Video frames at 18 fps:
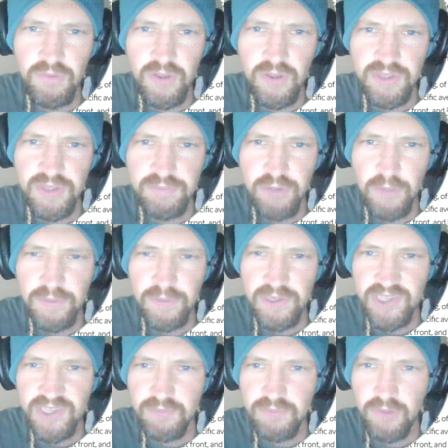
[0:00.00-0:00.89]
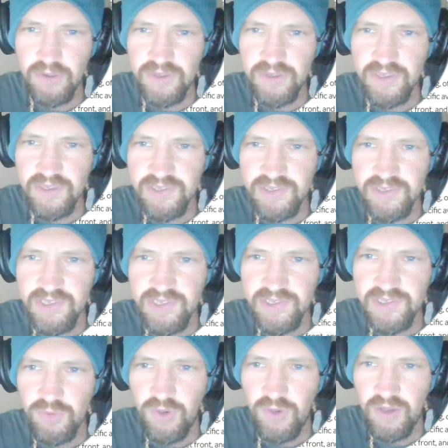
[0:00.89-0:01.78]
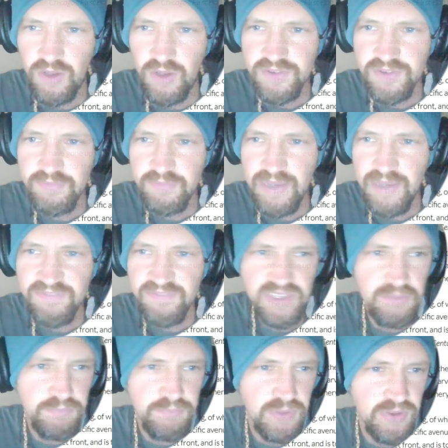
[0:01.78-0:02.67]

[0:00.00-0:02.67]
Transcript: with appropriate ceremonies, and since the walls of the Magnificent